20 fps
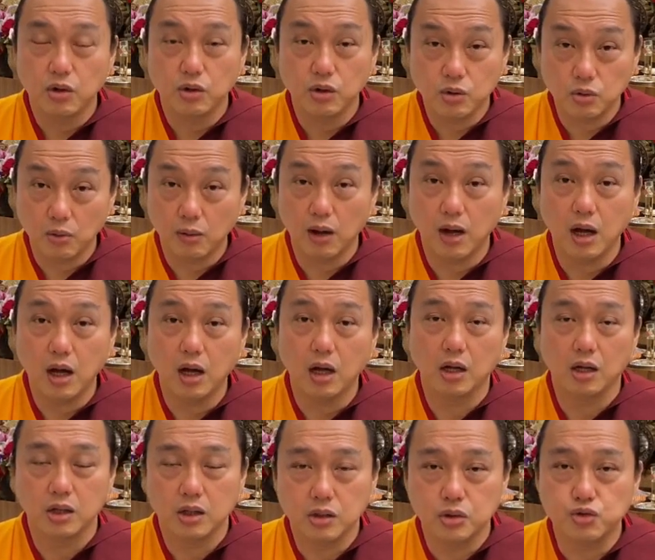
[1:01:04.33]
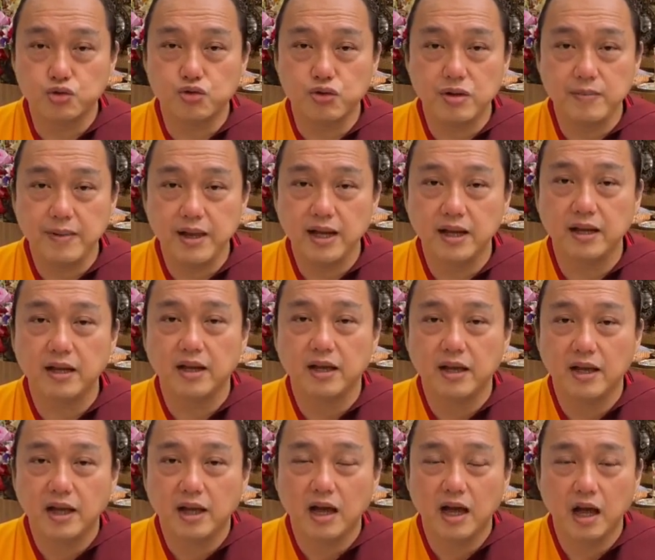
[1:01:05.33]
you are dreaming
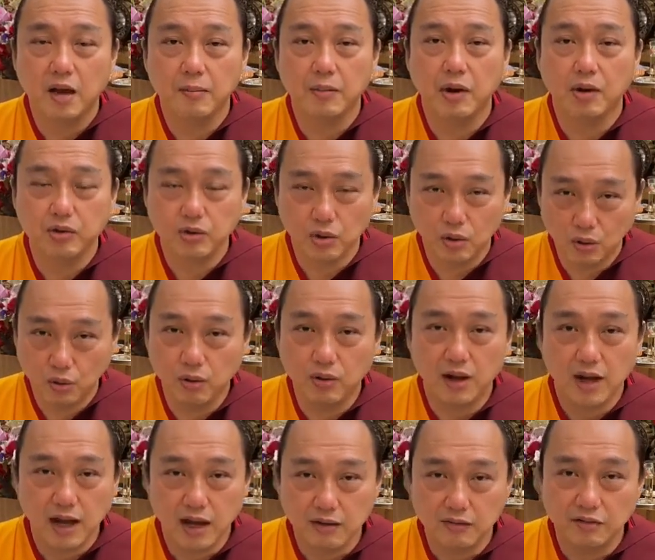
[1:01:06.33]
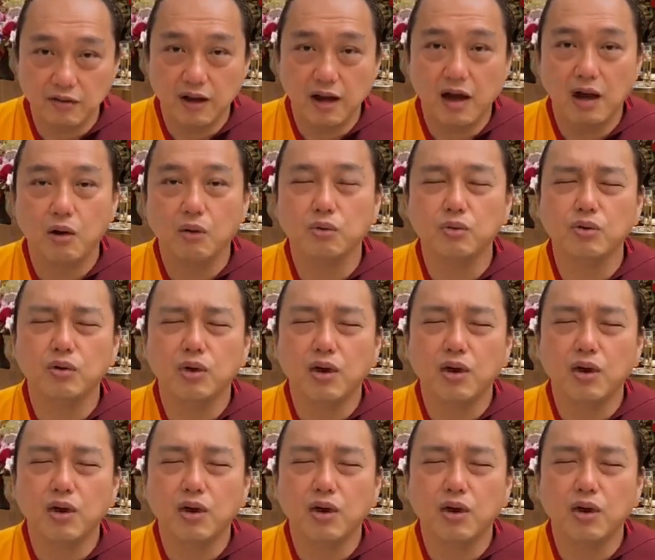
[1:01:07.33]
about your own life. How,